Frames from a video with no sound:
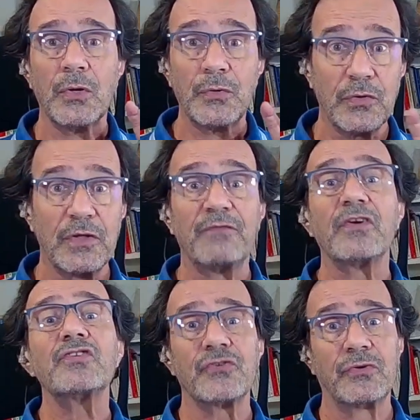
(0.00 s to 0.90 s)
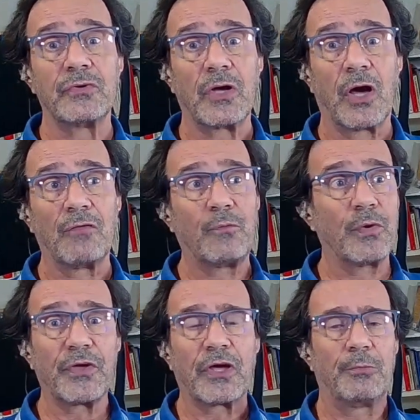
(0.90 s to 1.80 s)
to the vision of where
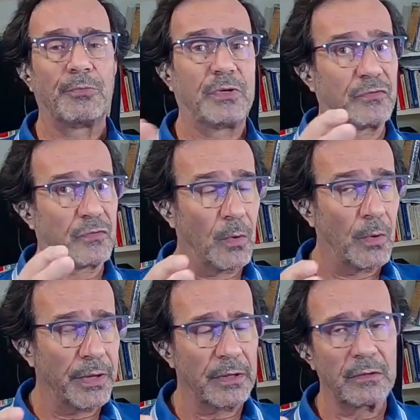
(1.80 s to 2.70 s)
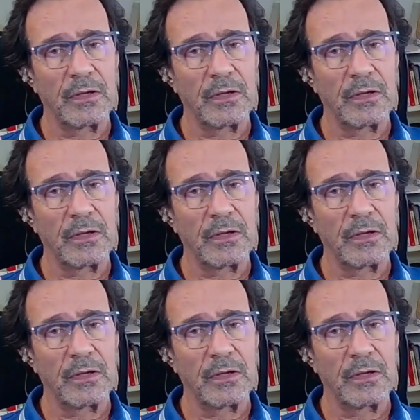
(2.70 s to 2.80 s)
the company is going